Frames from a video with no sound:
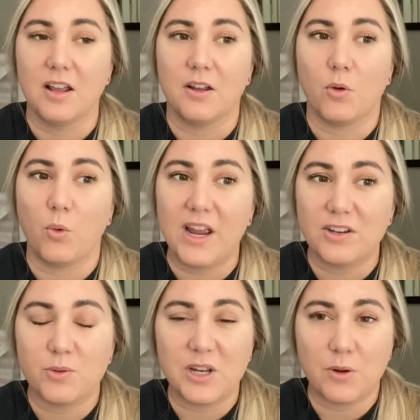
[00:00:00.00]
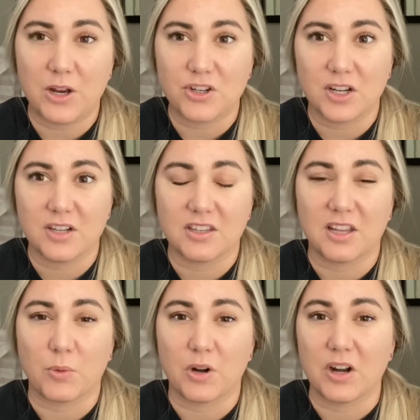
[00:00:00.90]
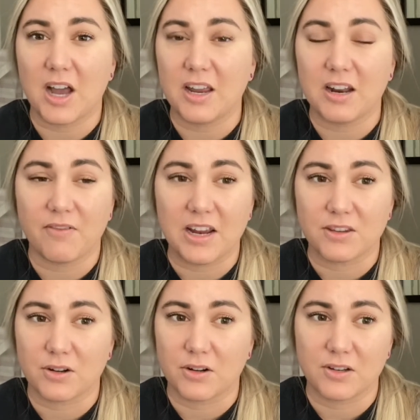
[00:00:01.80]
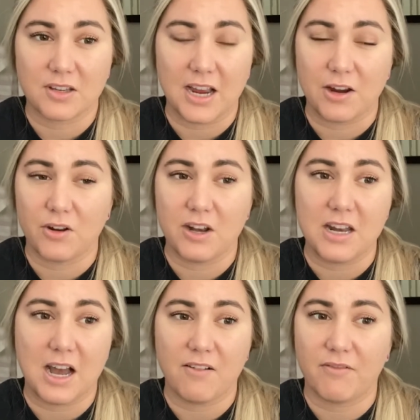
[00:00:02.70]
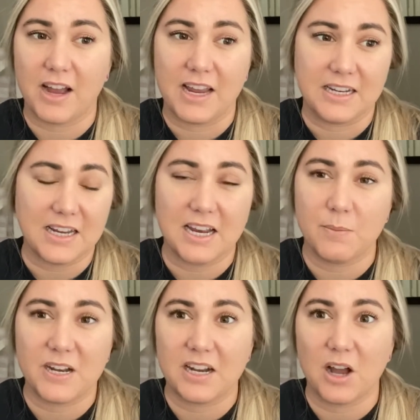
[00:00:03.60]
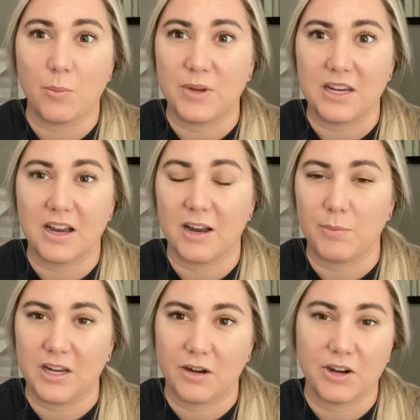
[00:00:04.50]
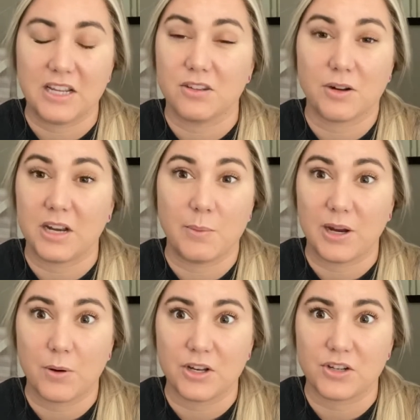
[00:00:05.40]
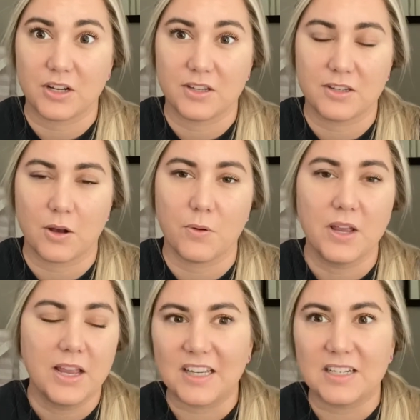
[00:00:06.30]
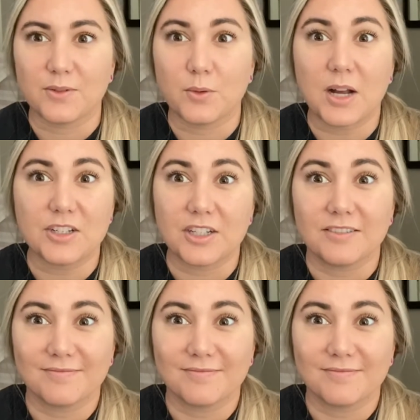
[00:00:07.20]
way too many questions and there were not enough answers. I could not find anybody to help me, guide me, or answer any of my questions. So thanks for watching.